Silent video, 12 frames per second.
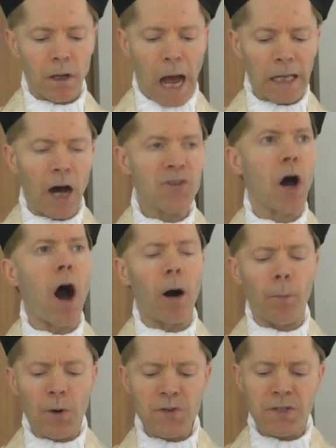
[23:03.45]
allows
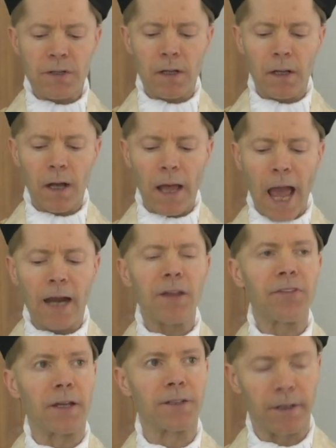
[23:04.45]
almost
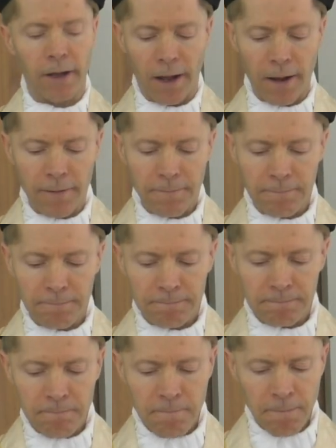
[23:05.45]
anything today,
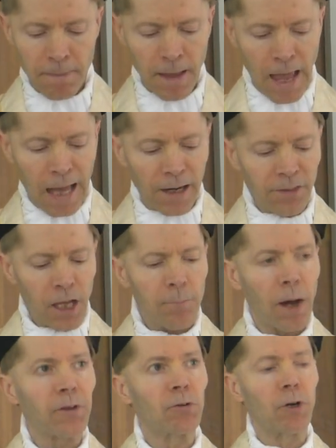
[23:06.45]
anything
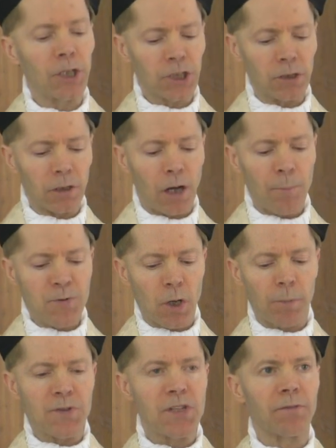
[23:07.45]
but the traditional
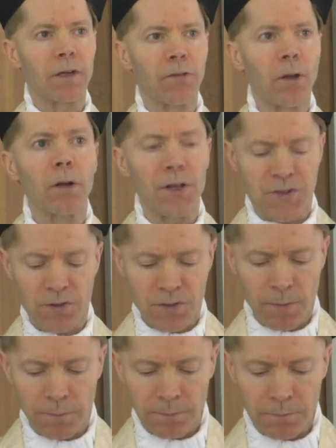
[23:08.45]
observance of Catholicism.